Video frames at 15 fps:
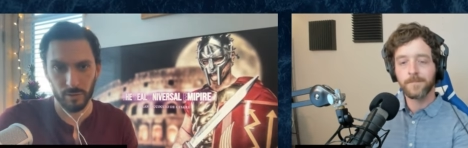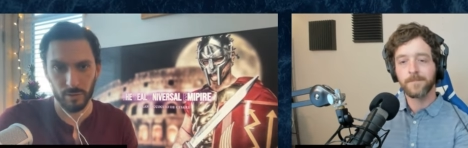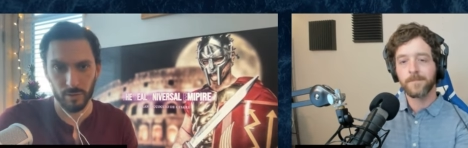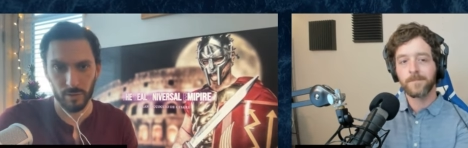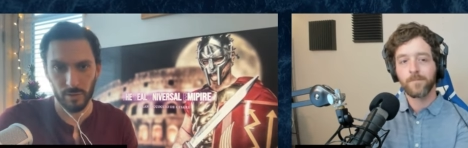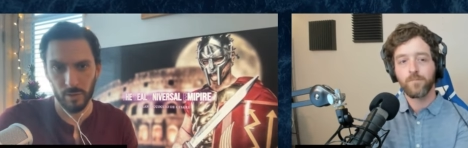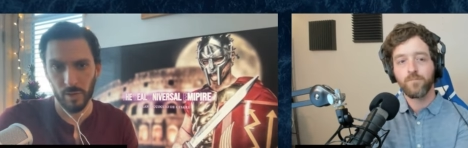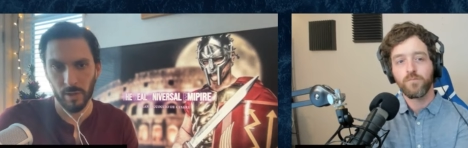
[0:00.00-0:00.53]

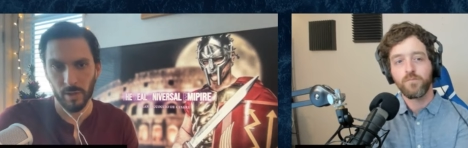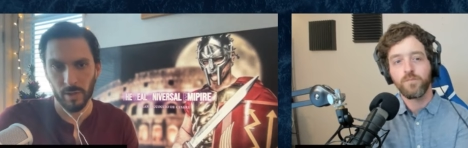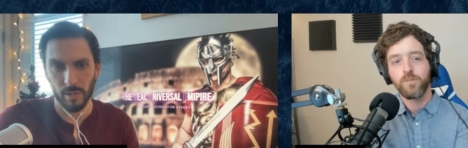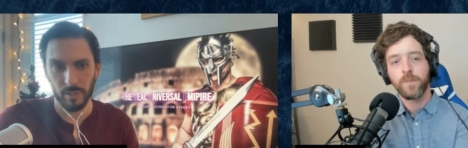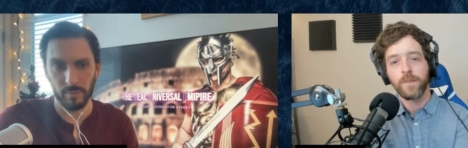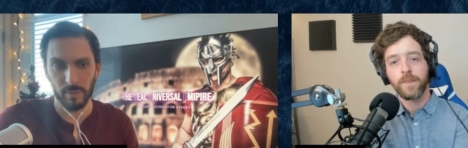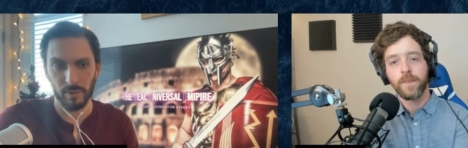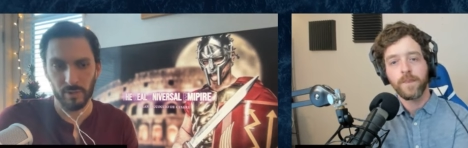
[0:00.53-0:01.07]
Speaker 1: So
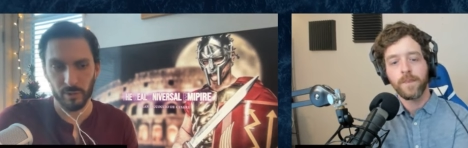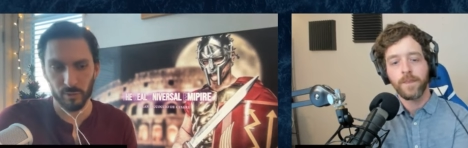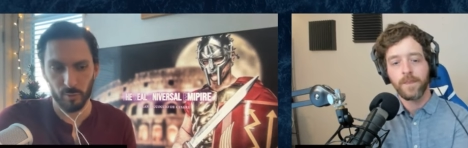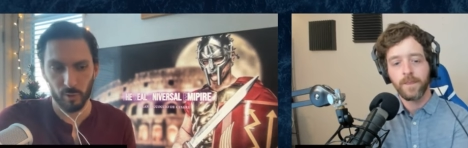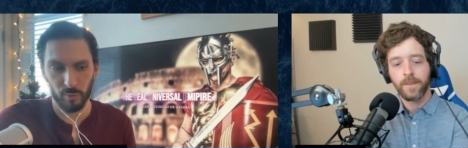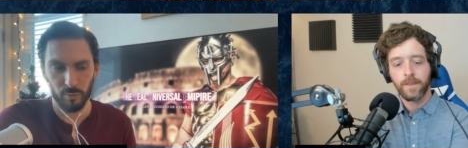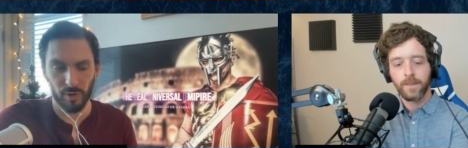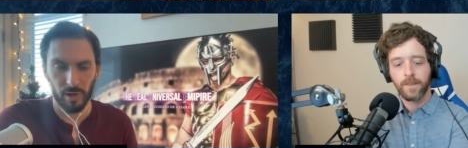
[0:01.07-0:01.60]
as much
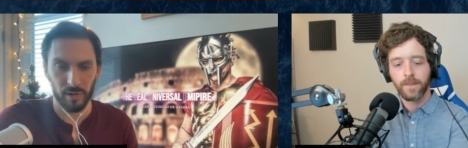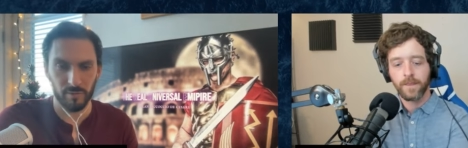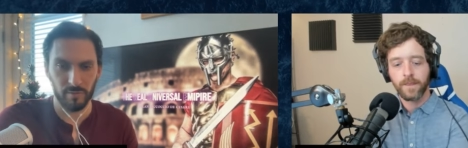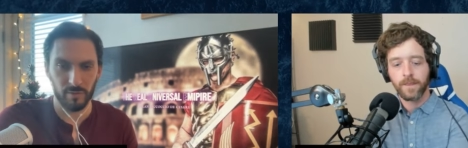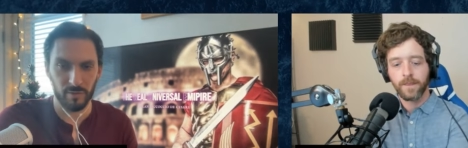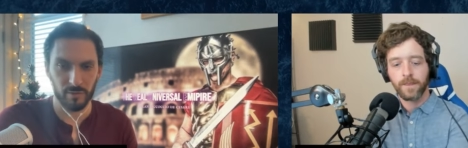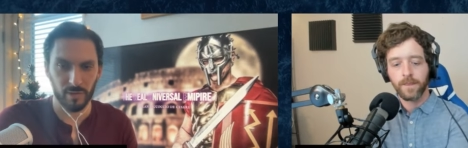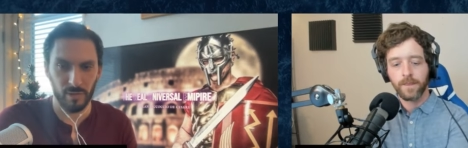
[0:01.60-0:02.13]
as we're proud
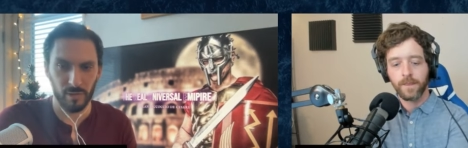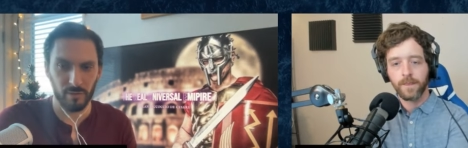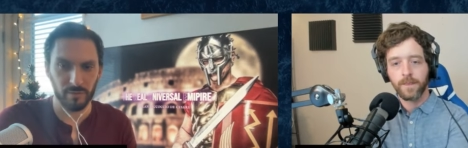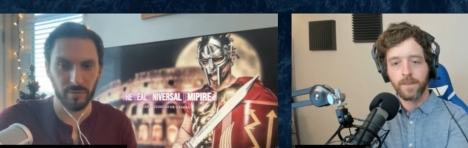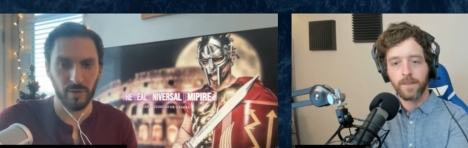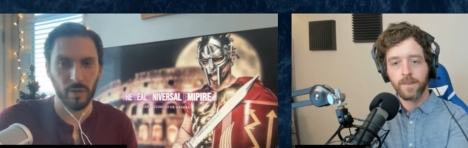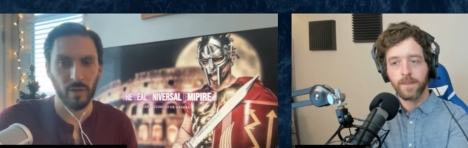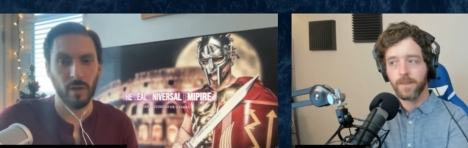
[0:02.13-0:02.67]
of
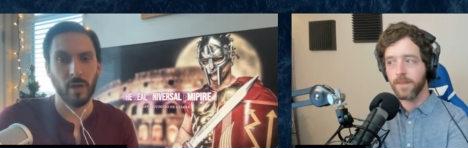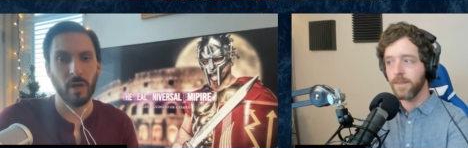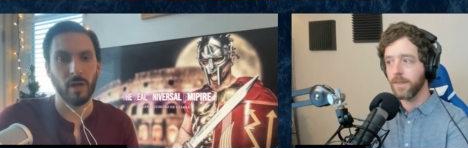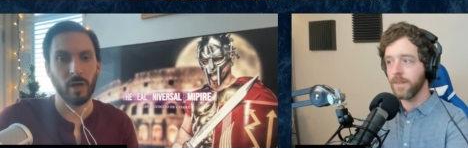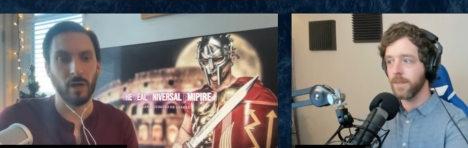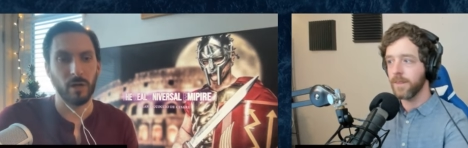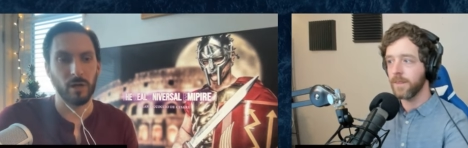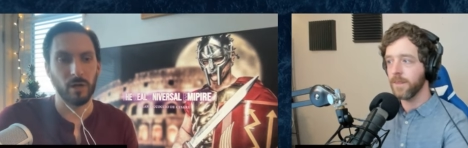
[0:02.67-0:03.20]
ourselves,
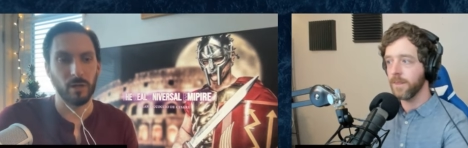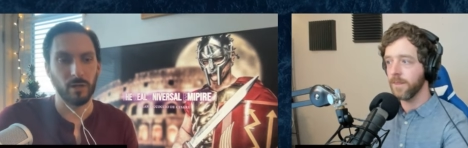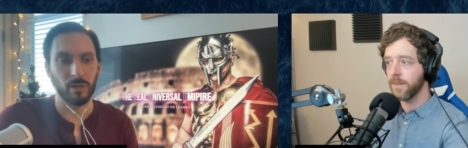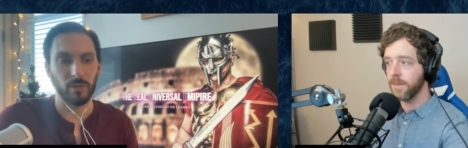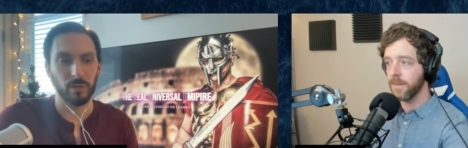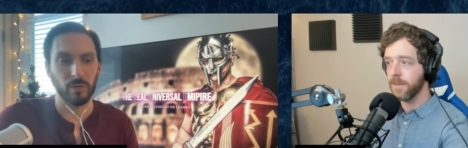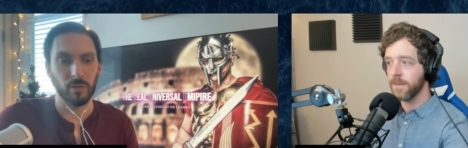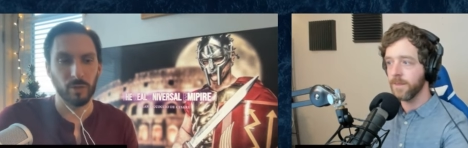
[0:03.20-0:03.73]
uh,
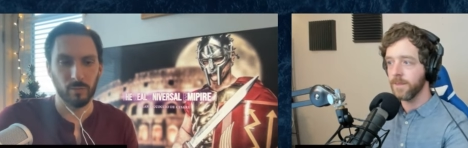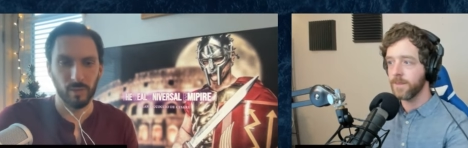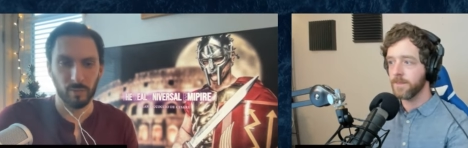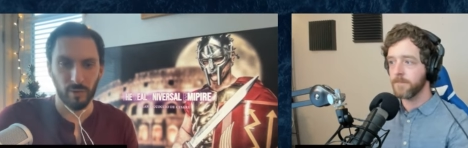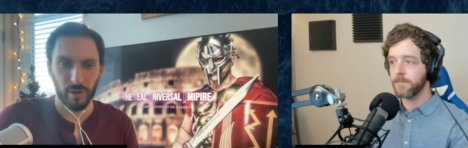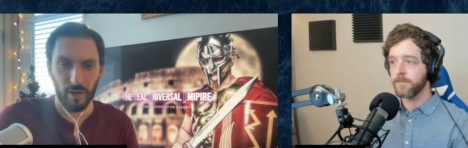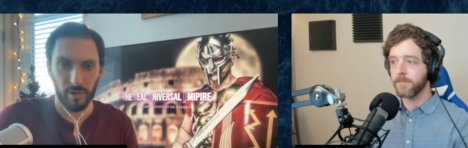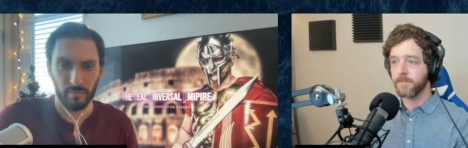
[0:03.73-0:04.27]
you can
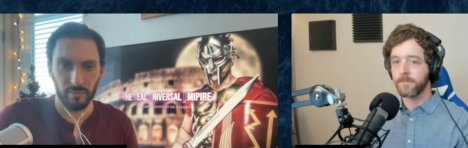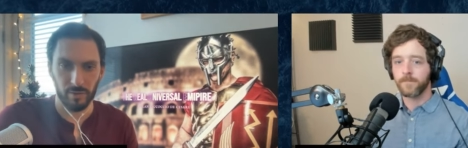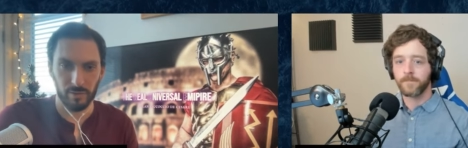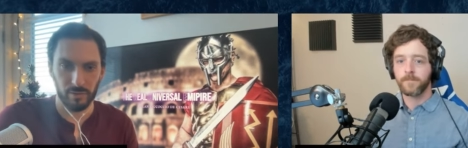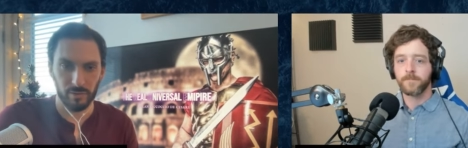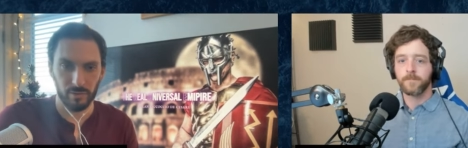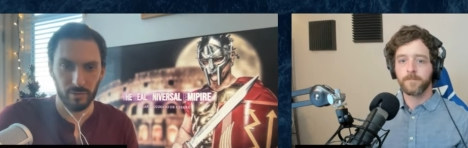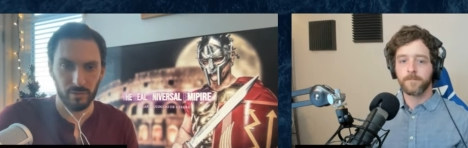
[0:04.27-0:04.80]
be proud of
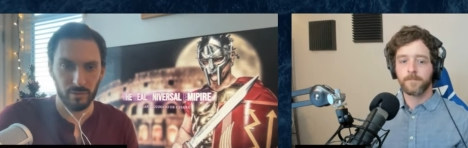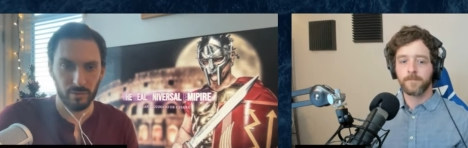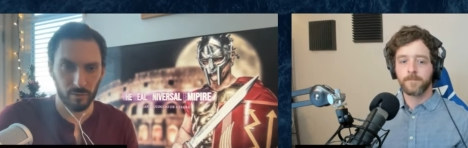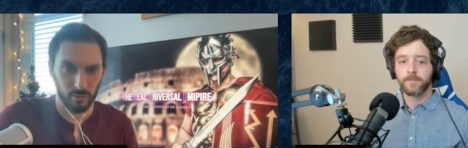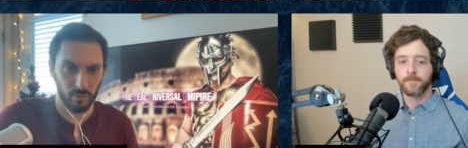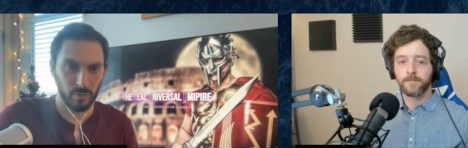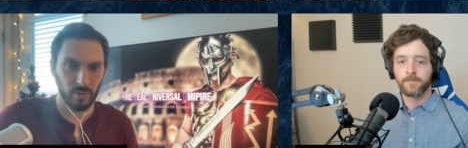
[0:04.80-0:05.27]
us too,